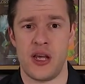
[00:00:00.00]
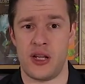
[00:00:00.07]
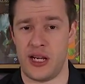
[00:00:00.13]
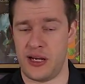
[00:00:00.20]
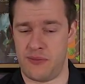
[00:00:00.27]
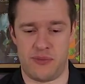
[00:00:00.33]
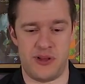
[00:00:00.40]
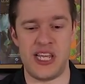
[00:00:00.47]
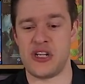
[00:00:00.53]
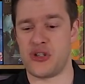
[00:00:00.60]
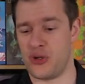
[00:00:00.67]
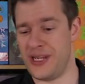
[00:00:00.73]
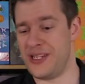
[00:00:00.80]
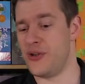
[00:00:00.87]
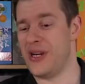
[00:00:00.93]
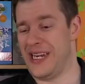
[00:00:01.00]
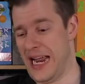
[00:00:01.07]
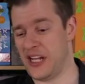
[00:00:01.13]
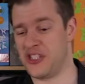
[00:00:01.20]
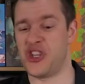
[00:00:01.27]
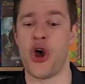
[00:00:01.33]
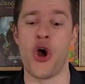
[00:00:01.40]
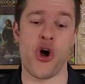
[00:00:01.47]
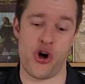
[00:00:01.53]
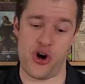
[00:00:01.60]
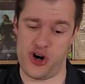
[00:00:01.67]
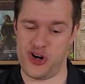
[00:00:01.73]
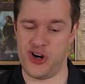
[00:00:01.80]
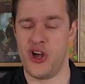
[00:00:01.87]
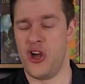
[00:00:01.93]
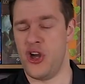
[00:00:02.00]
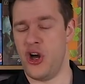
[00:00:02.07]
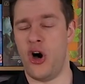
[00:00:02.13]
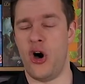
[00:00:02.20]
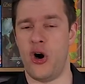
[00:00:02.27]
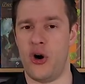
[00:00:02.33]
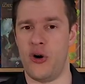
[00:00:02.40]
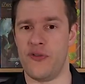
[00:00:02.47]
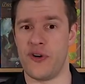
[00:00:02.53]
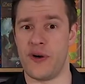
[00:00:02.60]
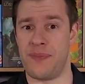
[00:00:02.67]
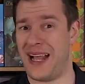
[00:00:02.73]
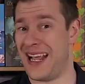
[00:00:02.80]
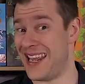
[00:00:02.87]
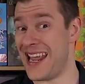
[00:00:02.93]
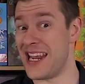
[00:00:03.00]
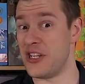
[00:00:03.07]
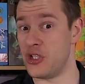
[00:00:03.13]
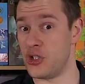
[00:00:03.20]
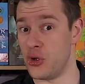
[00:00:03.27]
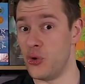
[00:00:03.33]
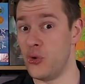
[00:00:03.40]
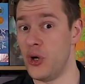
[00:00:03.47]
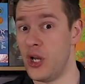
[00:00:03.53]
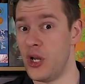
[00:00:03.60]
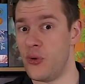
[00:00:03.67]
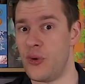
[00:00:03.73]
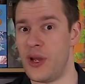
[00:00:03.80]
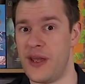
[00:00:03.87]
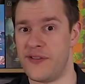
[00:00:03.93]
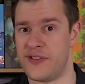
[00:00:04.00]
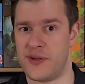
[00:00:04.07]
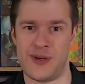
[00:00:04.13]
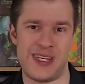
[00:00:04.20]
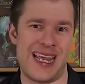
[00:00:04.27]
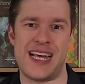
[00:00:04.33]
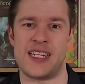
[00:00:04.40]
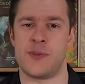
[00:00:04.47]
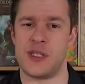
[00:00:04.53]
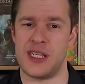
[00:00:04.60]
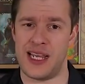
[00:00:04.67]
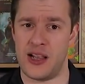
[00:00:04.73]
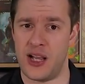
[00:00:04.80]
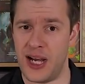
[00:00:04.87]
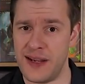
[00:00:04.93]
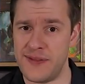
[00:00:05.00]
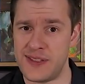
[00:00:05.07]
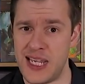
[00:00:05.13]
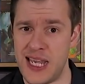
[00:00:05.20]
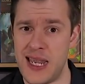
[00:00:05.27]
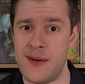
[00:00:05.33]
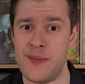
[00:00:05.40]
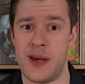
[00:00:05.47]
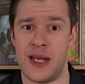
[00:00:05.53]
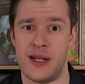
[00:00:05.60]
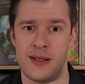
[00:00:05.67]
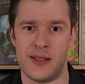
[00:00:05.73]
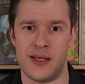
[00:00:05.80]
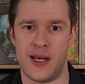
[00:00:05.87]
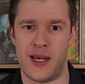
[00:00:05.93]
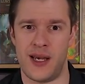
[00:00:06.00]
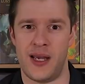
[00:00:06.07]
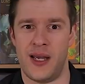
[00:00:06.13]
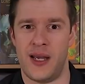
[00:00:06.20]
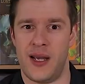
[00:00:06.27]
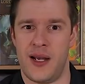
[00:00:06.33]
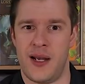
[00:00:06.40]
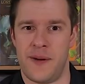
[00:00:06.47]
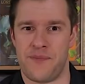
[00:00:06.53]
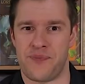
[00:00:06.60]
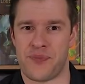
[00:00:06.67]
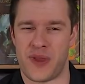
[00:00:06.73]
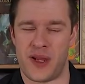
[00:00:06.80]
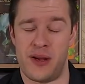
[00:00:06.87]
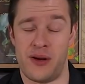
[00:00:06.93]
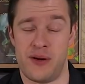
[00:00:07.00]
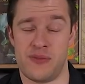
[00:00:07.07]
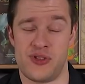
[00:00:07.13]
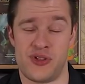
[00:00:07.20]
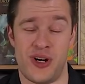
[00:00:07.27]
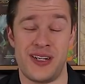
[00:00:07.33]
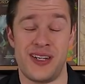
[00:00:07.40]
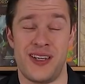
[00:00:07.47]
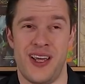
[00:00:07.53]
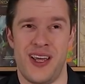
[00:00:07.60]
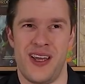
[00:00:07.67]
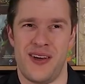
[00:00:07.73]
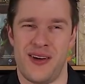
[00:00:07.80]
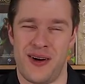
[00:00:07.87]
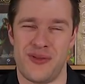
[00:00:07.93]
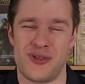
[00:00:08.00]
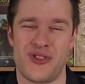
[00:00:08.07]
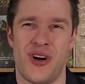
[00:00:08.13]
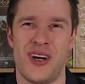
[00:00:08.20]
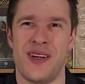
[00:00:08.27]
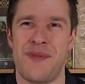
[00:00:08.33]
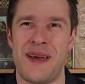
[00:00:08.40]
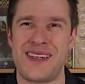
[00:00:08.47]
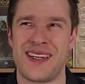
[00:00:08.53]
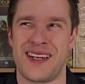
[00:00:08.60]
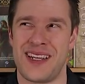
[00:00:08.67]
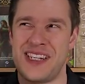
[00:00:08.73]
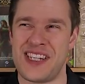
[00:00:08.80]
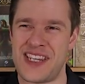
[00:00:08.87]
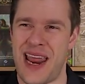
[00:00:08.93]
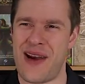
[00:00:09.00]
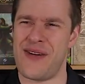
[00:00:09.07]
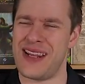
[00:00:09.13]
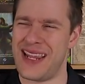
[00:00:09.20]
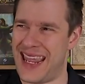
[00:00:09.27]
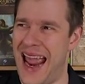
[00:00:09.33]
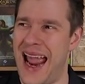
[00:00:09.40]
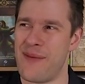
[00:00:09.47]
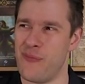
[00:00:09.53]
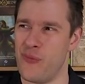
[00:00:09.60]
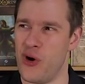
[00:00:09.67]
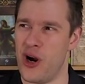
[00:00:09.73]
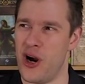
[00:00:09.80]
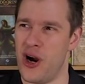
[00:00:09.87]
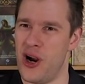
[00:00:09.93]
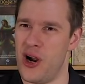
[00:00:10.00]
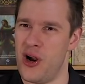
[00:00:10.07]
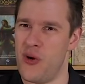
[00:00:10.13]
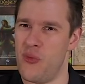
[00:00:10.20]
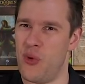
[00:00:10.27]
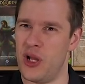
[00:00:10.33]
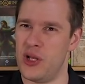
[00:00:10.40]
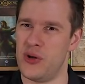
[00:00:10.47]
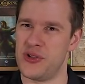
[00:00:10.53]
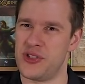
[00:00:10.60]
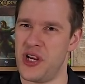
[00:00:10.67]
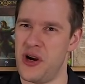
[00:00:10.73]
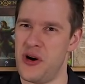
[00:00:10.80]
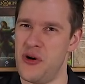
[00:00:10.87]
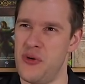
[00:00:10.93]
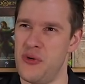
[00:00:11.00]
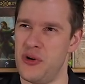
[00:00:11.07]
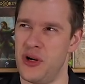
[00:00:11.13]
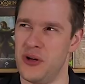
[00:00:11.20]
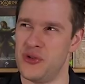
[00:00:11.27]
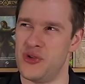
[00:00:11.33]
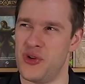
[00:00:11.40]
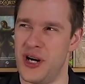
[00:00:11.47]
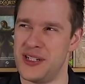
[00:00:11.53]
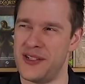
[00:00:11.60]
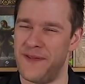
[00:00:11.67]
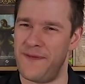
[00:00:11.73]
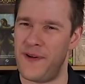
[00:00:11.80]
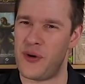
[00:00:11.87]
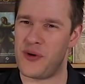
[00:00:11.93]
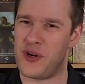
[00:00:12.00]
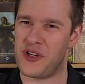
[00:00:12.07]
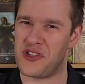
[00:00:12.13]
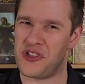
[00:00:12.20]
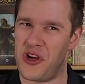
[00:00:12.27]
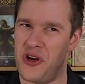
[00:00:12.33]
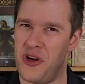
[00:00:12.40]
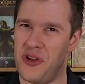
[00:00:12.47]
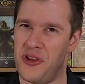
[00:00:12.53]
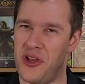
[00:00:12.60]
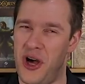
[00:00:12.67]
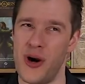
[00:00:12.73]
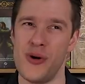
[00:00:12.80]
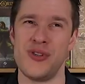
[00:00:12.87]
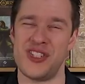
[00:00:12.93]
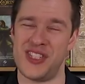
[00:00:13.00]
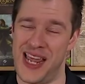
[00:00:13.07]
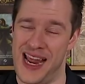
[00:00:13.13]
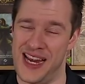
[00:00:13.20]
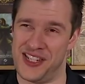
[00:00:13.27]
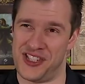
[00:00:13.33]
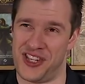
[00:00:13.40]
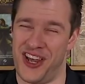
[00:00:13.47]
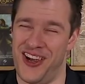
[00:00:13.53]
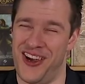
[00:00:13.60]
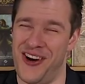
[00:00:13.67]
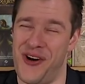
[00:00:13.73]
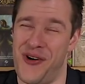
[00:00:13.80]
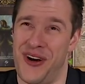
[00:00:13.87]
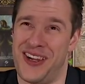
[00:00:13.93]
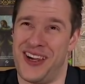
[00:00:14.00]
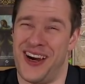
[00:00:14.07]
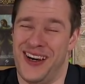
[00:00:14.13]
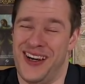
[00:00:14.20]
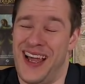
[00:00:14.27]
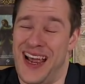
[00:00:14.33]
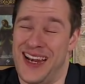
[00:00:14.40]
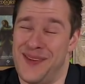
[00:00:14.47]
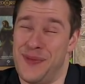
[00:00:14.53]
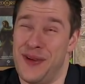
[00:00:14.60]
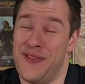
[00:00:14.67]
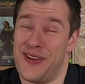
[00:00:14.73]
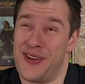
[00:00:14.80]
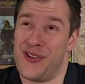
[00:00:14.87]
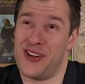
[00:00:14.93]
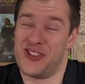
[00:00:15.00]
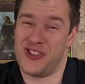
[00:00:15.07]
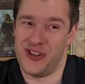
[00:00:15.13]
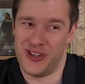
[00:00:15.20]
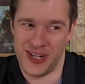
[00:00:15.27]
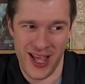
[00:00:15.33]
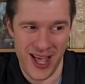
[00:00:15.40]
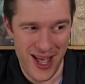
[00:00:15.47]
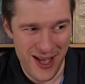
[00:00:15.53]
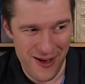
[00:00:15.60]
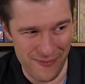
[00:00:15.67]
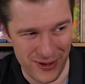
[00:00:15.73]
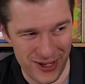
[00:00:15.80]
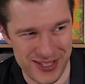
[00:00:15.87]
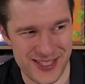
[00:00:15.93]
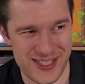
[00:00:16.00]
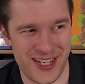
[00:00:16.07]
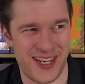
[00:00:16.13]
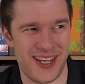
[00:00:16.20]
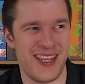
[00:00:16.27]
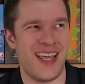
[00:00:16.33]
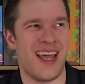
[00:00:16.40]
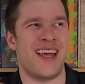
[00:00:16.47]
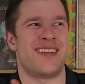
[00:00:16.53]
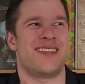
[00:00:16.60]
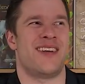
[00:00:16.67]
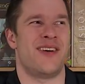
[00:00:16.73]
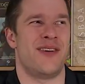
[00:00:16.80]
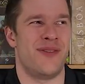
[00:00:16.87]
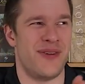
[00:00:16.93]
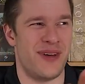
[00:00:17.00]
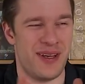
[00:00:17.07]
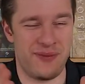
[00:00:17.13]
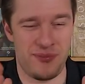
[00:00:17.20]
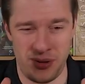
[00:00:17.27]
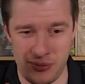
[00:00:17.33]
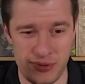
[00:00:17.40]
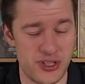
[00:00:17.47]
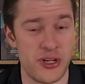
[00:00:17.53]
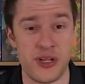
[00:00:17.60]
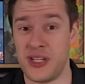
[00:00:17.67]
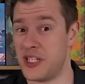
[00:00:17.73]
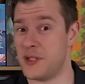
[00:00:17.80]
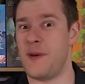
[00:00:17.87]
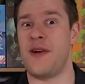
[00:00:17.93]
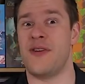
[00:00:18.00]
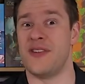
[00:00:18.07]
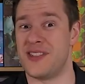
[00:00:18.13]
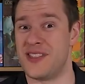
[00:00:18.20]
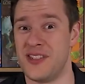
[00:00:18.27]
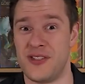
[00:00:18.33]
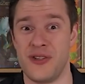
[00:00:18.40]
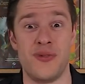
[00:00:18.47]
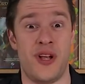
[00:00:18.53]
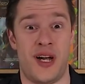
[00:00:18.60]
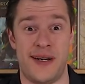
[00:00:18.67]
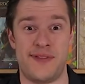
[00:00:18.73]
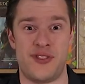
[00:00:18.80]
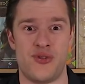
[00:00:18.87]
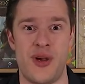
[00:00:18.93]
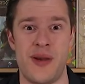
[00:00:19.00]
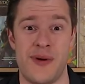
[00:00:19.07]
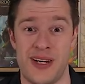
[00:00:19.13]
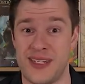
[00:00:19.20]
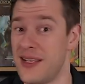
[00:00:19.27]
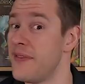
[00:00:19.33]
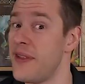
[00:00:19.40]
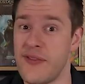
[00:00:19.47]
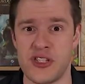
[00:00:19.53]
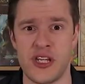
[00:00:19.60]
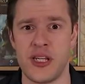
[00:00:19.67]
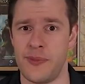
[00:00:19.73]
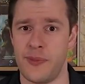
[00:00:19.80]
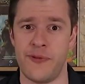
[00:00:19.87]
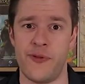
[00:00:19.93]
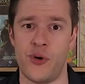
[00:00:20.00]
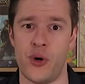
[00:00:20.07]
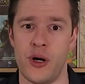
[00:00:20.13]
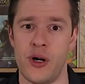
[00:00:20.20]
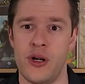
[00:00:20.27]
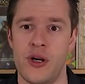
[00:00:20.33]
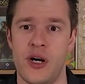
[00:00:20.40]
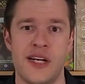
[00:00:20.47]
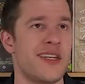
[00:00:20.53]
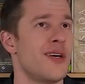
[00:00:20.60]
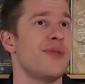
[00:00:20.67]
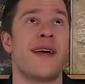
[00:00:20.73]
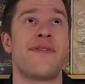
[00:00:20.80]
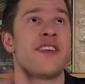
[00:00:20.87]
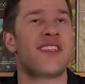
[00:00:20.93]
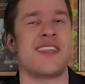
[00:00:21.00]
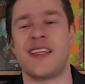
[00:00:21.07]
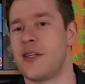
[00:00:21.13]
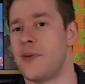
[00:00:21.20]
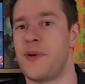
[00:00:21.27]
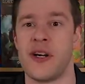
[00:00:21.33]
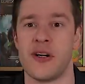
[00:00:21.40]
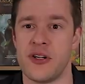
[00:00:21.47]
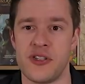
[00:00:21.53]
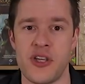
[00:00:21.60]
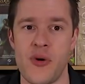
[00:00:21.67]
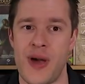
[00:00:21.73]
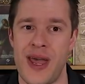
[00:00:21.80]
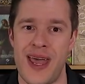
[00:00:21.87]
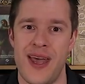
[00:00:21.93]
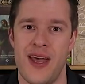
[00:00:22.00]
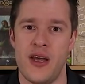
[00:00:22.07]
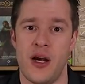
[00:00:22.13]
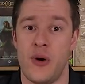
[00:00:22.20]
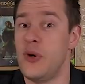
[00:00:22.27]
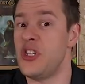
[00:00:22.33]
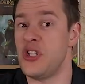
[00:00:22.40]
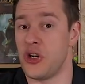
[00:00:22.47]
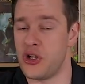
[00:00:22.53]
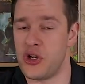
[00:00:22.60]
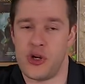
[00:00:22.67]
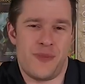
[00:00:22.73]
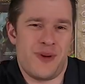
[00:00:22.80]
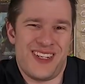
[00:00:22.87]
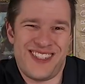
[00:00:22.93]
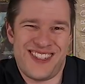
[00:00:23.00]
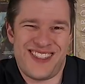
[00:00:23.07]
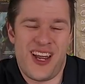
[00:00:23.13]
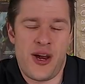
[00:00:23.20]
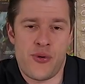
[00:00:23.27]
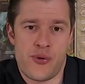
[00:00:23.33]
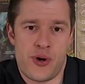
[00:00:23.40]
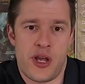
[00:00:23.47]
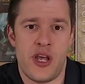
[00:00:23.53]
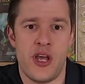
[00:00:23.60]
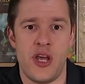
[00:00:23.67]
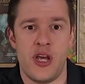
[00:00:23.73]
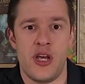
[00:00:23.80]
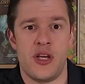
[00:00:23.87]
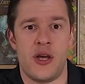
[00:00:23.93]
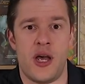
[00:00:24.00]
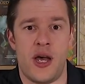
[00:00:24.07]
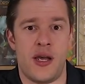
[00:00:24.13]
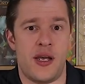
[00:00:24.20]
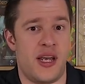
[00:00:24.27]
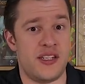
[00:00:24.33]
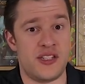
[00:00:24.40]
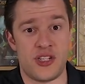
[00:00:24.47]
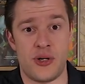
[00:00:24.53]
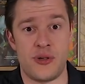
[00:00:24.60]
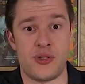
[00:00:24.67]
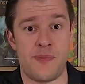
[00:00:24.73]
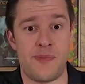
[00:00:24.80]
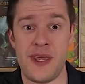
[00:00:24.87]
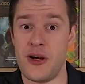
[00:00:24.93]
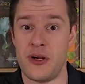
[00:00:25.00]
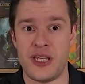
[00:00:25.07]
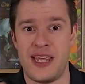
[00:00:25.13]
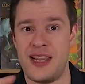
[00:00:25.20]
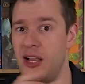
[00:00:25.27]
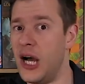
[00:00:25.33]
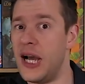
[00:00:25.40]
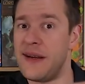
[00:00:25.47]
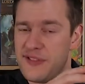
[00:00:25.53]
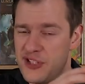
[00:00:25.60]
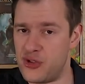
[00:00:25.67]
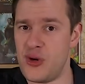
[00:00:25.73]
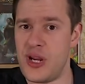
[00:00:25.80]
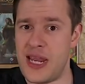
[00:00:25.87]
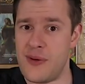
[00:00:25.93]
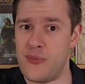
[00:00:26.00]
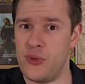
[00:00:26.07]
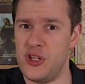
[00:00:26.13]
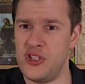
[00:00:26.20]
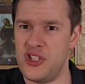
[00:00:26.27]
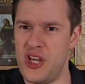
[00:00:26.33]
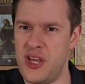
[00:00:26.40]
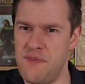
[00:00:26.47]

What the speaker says: like, literally doing a turn of Black Angel with some of the Asmodee live team. And I was trying to basically stare at the camera while also not trying to focus on the hostess, who I kind of had a bit of a crush on. But yeah, so it was a good experience to do live streaming, because I've never done it before. I don't have the setup here to do it. I wish I could, but I just don't. And so to be on a live stream was